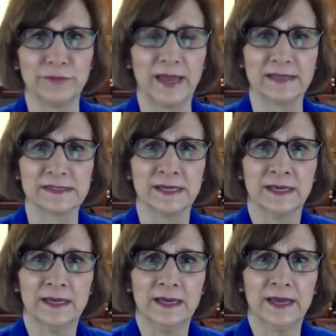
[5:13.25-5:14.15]
that.
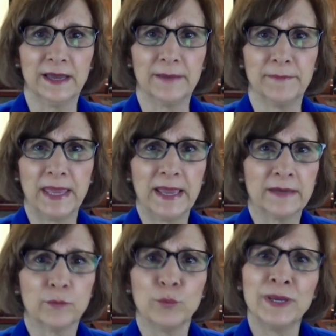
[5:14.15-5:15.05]
Um,
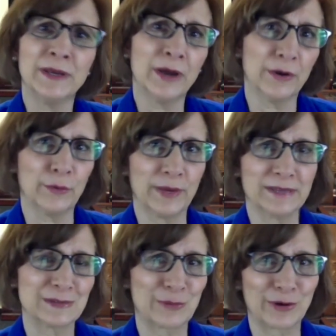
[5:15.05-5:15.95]
and we know
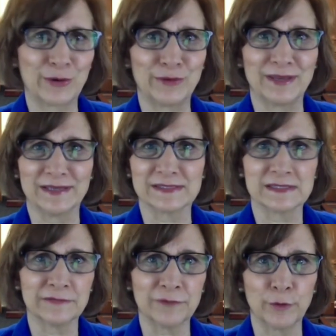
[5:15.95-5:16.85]
as Oregonians
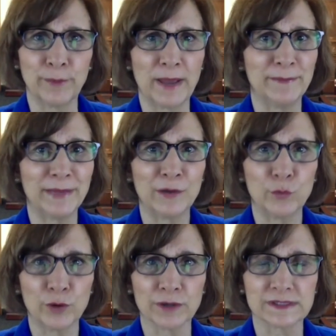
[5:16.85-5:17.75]
that vote by mail
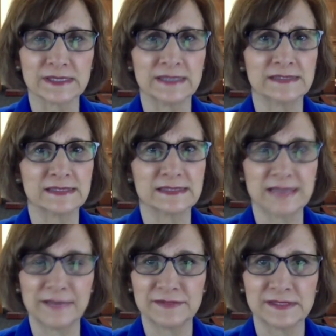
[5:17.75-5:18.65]
works. It's a
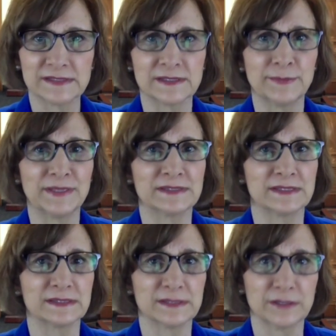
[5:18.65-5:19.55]
safe system, it's
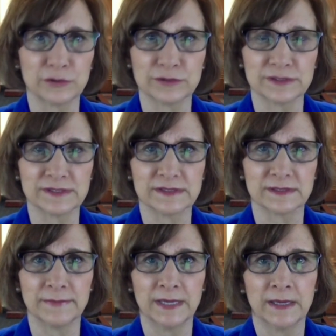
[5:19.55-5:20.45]
a secure
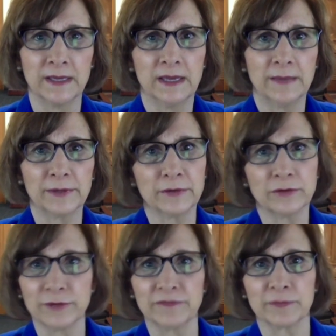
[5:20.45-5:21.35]
system. I mean, good
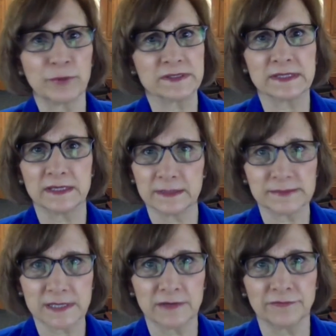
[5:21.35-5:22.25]
grief, the president
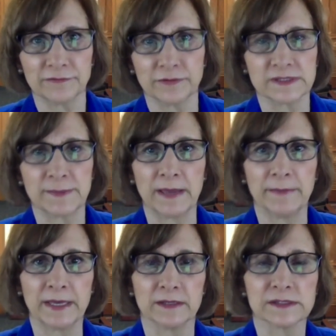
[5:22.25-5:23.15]
himself votes by
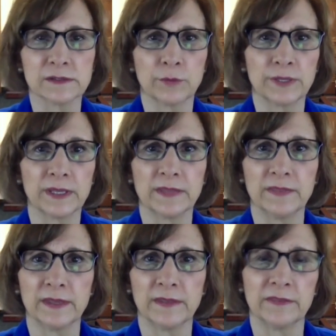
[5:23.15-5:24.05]
mail. So
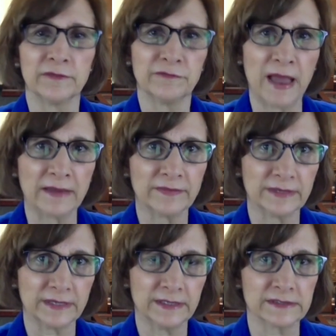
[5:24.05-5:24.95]
the, the fact that
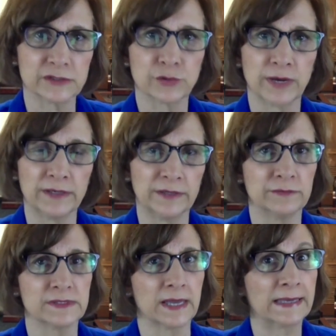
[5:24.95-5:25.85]
he is trying to
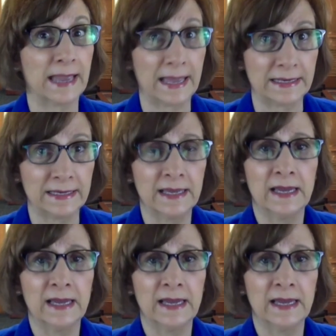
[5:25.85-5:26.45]
use, again,